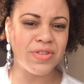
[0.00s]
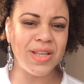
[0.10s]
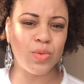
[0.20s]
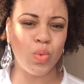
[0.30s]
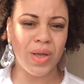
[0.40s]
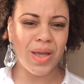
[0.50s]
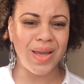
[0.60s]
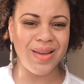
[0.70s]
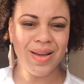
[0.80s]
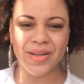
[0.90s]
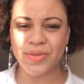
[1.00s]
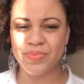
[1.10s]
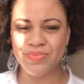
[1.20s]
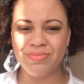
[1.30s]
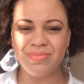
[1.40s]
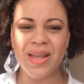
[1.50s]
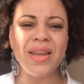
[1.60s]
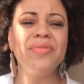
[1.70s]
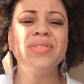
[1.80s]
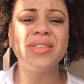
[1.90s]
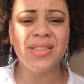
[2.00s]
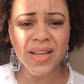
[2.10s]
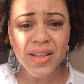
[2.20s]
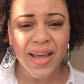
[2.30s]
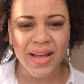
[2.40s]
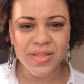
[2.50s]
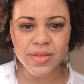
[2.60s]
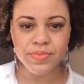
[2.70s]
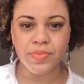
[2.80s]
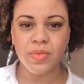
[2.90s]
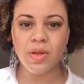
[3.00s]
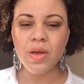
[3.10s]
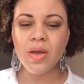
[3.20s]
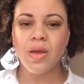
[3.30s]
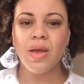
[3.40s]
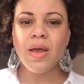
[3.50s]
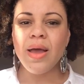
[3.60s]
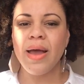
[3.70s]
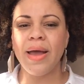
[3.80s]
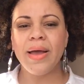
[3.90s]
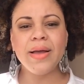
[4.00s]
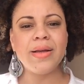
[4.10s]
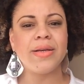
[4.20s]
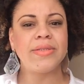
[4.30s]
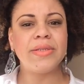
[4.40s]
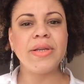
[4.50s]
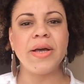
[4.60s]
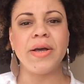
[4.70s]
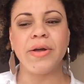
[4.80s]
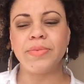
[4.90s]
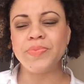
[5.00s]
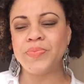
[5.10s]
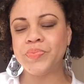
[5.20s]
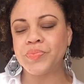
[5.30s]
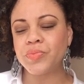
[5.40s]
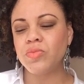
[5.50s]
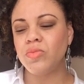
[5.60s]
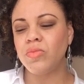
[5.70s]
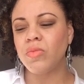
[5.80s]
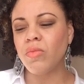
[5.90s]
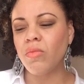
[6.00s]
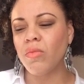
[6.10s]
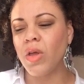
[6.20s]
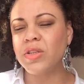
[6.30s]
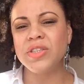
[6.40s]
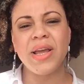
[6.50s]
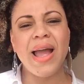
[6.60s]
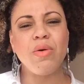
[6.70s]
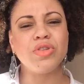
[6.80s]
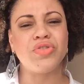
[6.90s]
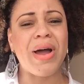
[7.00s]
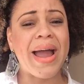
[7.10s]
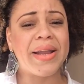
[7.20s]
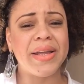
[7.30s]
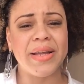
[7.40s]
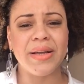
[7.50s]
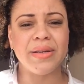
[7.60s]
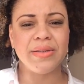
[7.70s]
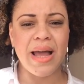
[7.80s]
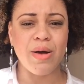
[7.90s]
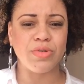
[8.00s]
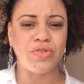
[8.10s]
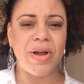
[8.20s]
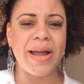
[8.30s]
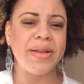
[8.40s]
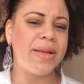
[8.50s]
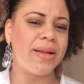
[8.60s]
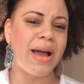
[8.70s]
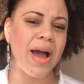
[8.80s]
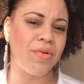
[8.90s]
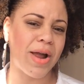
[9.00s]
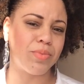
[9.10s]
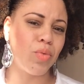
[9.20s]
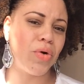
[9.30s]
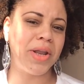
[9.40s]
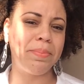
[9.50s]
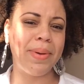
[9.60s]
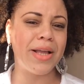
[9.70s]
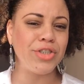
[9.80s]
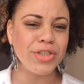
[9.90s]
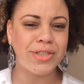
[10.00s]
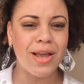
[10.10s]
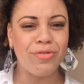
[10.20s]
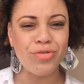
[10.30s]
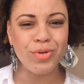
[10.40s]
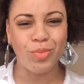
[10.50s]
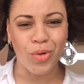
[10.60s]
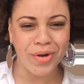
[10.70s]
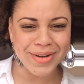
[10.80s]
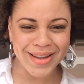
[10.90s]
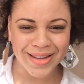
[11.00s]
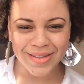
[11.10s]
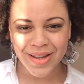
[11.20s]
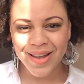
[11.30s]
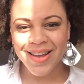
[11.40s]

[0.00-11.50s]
of us that we not even seen yet. And today I was writing, I write morning pages every morning.